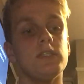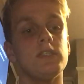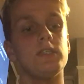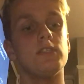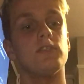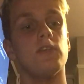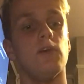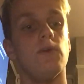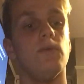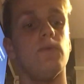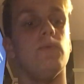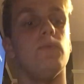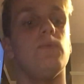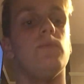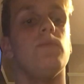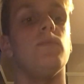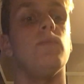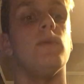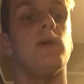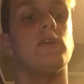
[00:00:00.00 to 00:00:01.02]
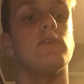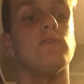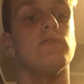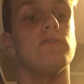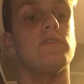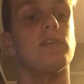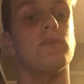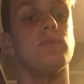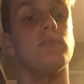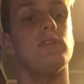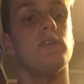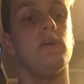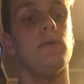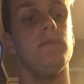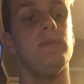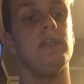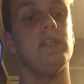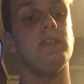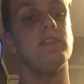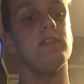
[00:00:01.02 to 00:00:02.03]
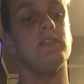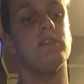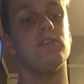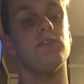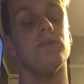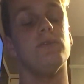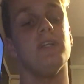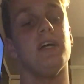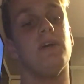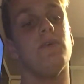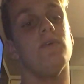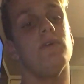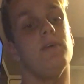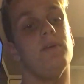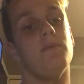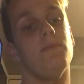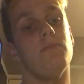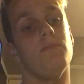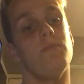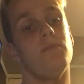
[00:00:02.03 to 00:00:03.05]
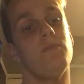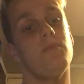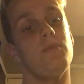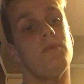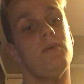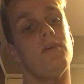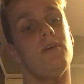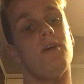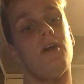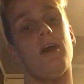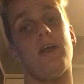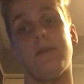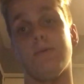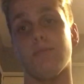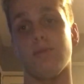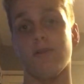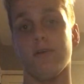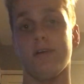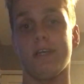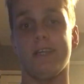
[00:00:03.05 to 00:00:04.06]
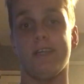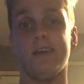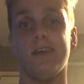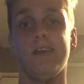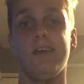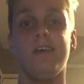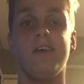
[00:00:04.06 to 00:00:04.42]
So my contract was terminated, so now I'm unemployed,